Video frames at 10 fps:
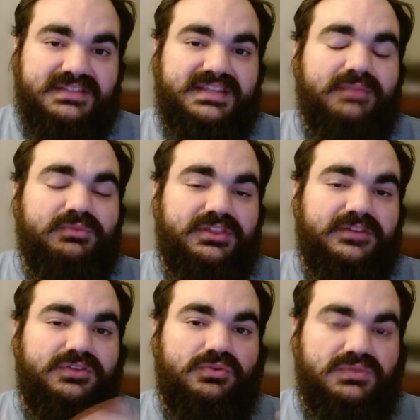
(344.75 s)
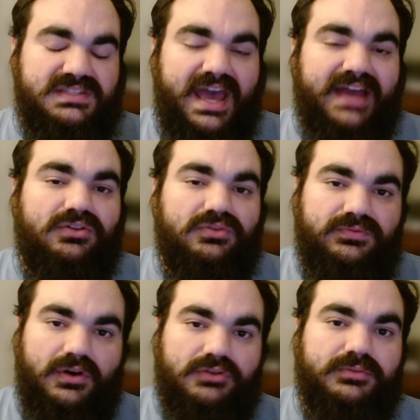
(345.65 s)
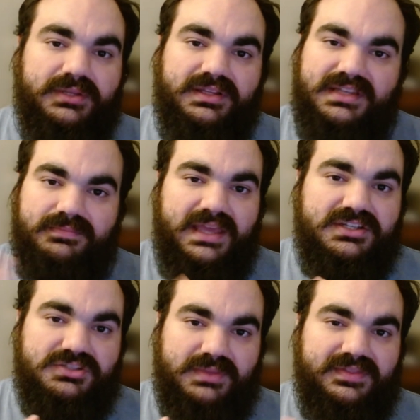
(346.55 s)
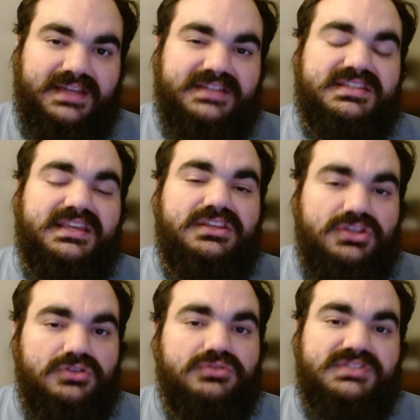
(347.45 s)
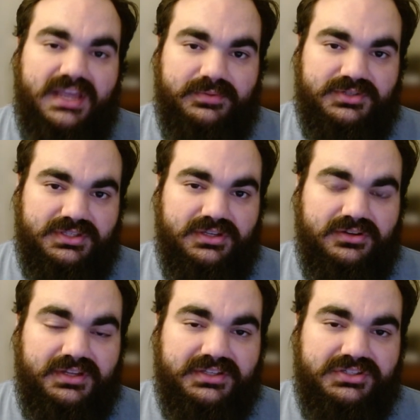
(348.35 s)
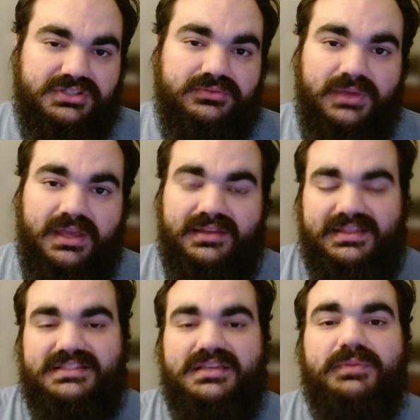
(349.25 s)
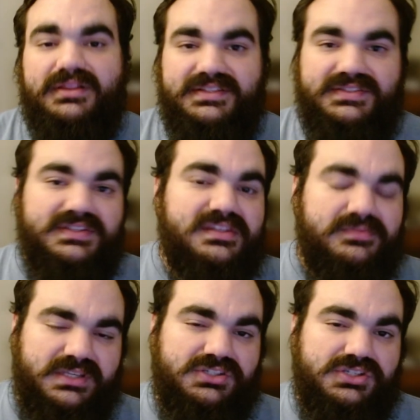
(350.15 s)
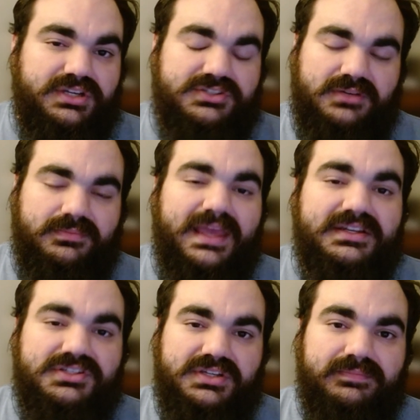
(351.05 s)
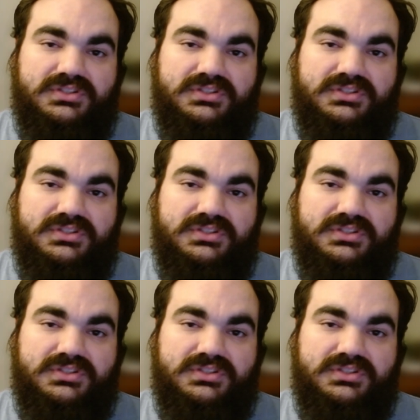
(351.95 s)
Same with if you tackle vulnerability management, that is a huge cybersecurity issue that typically systems engineers are managing.